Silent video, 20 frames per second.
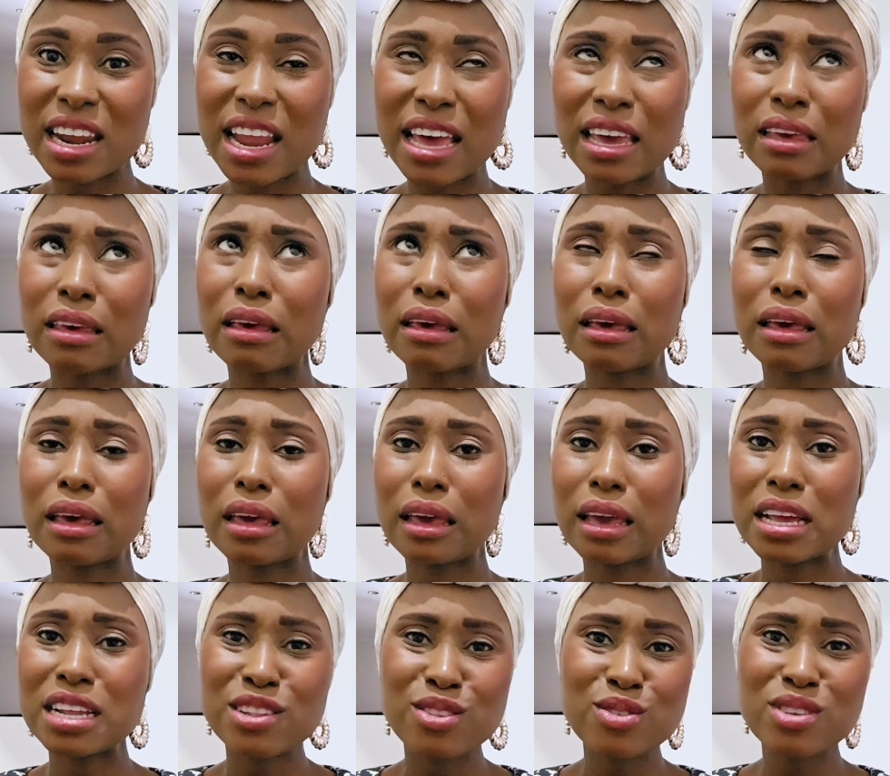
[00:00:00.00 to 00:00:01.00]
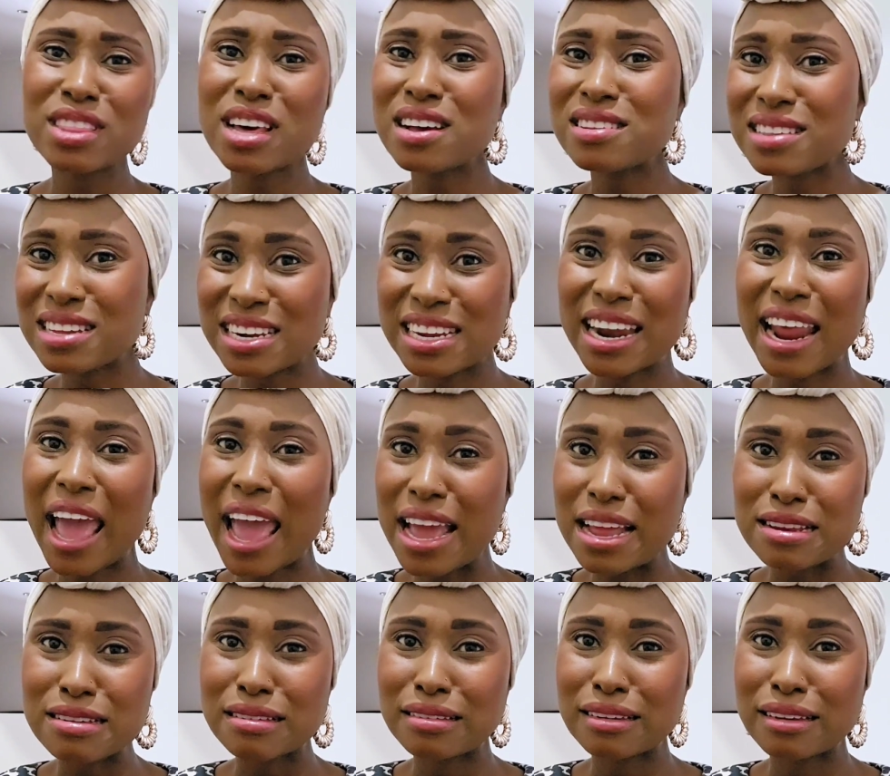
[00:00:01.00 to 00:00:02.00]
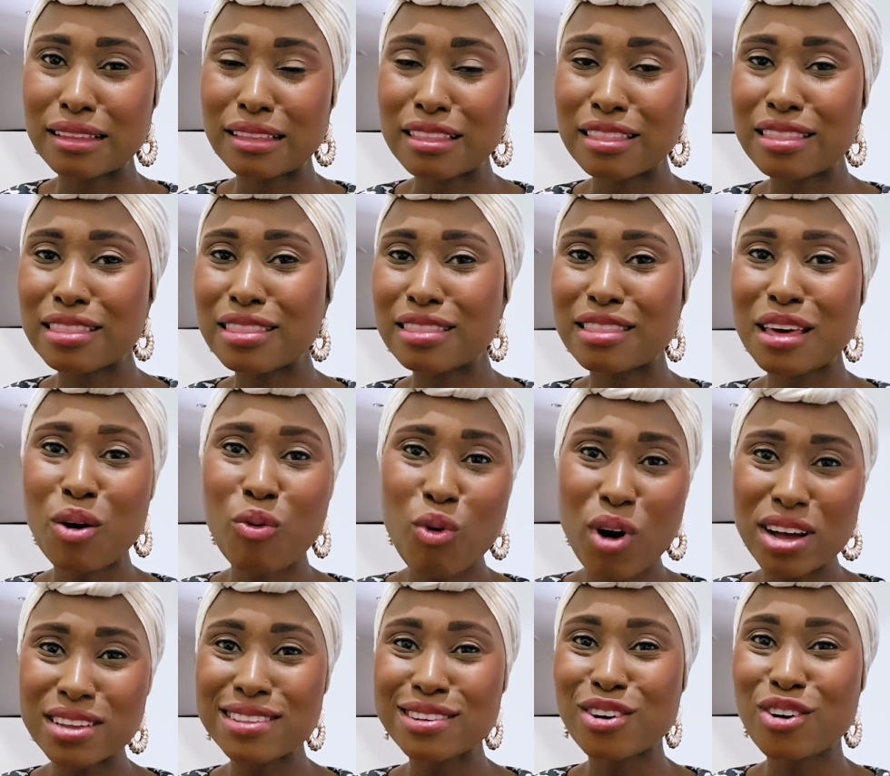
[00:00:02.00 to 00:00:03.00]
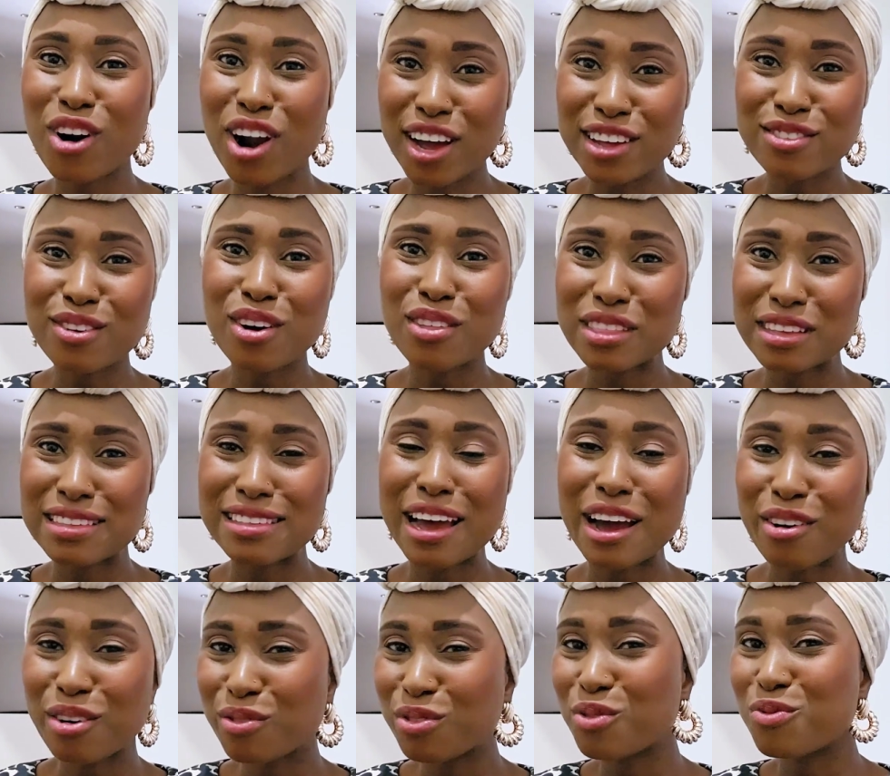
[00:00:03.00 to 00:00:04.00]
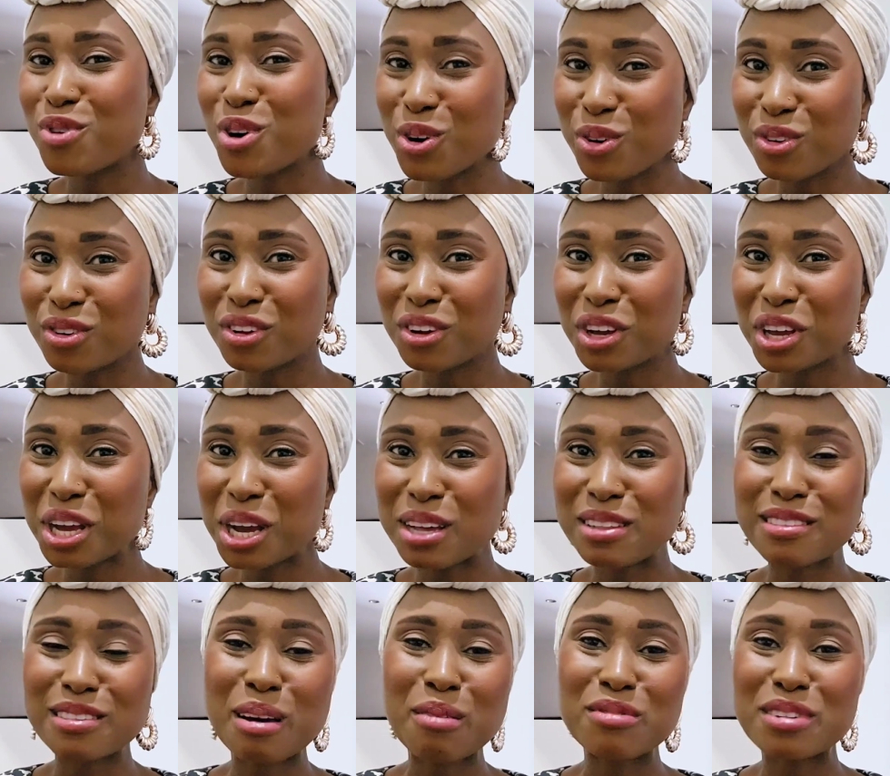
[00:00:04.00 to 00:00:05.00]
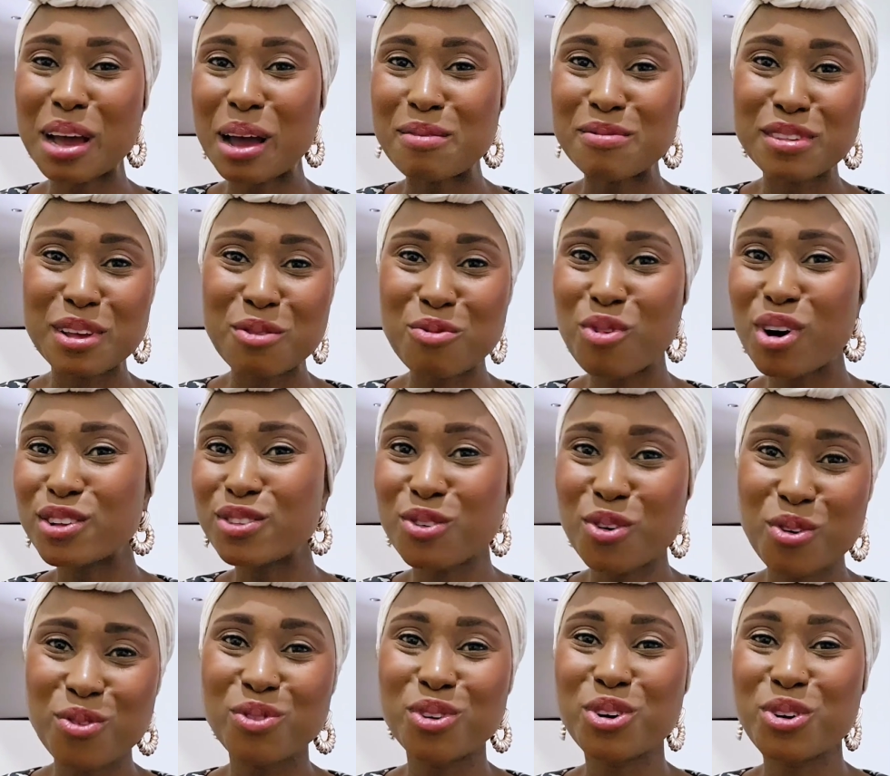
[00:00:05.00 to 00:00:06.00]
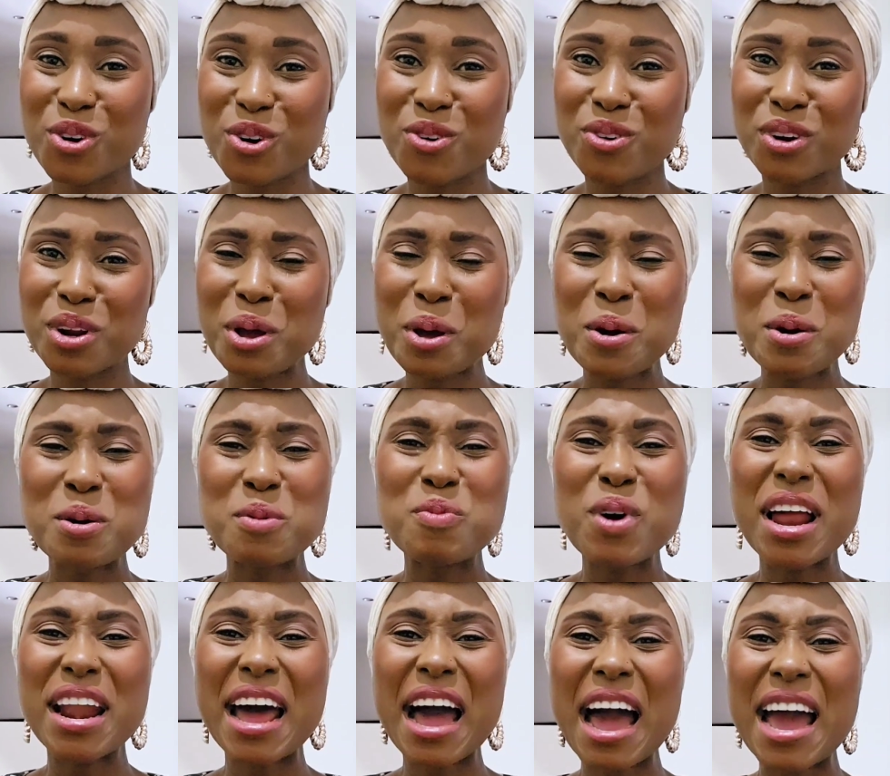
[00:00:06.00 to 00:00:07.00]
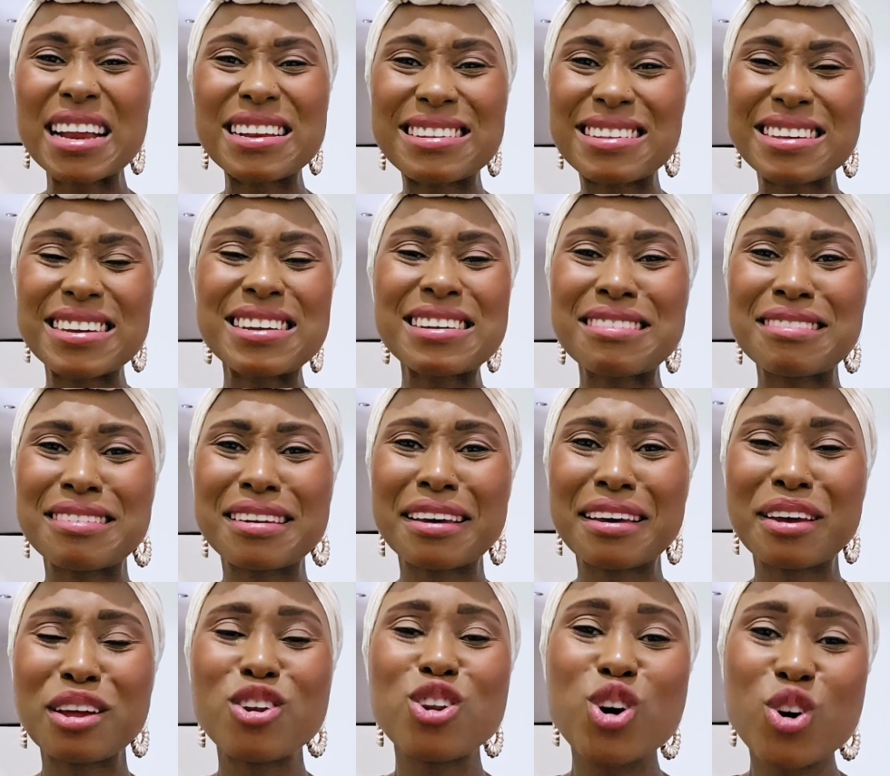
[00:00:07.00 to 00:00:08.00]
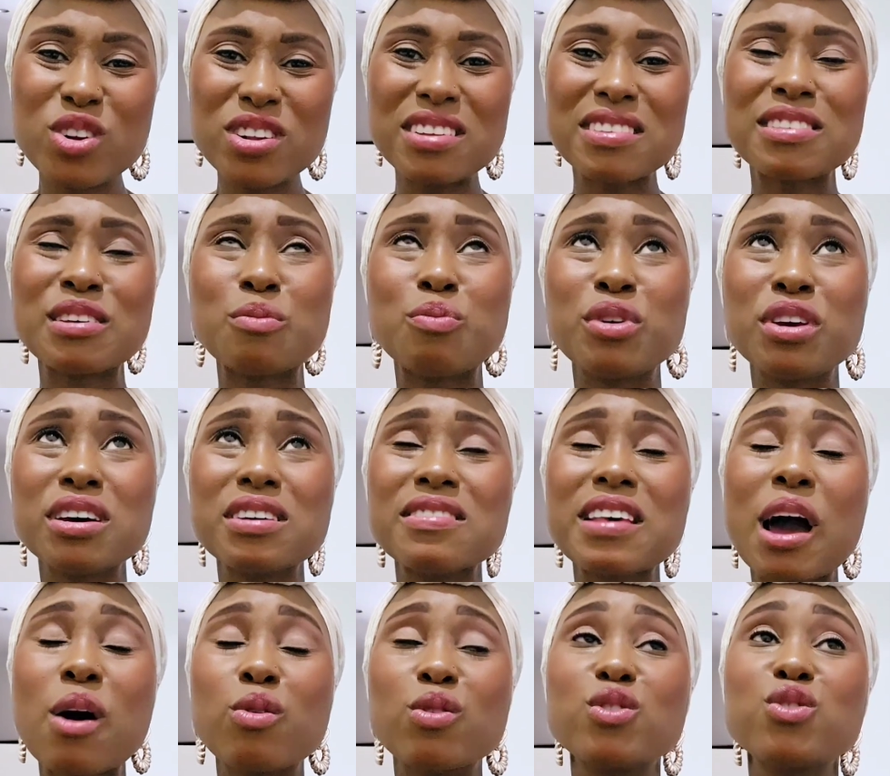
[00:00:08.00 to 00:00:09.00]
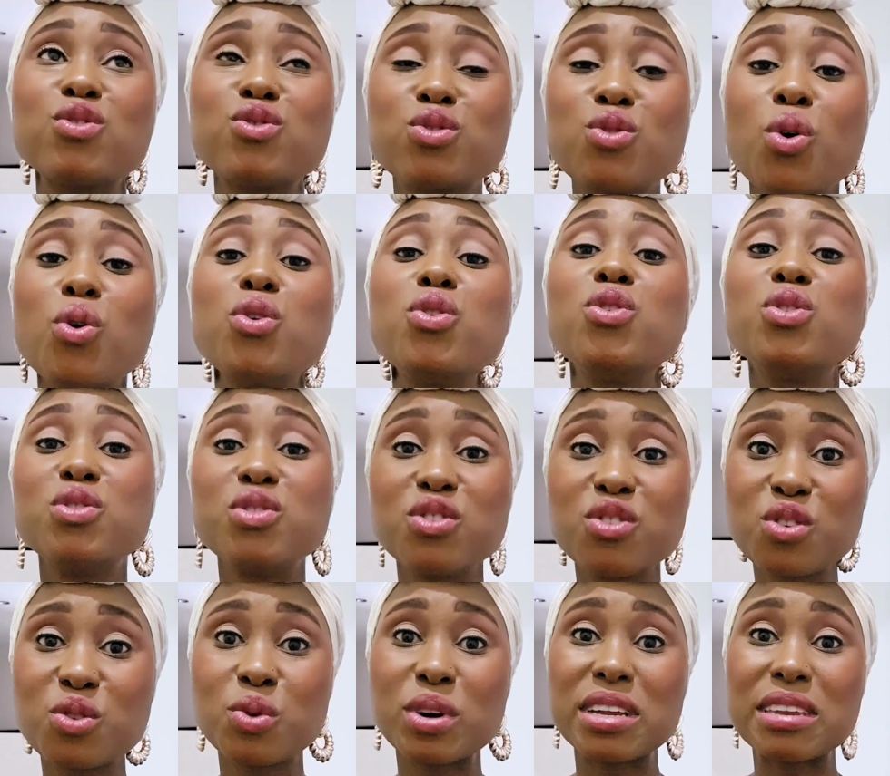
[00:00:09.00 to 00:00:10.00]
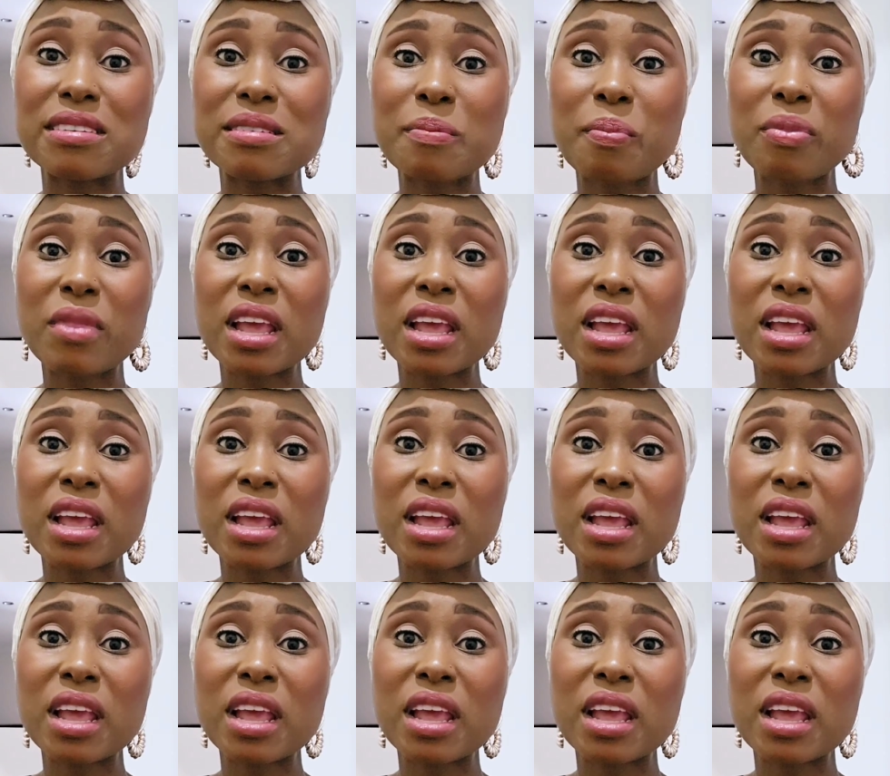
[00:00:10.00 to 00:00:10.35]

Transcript: Like in 2008, there was grass on the side of the road, and sometimes it was overgrown, but I didn't notice it because I was so used to it.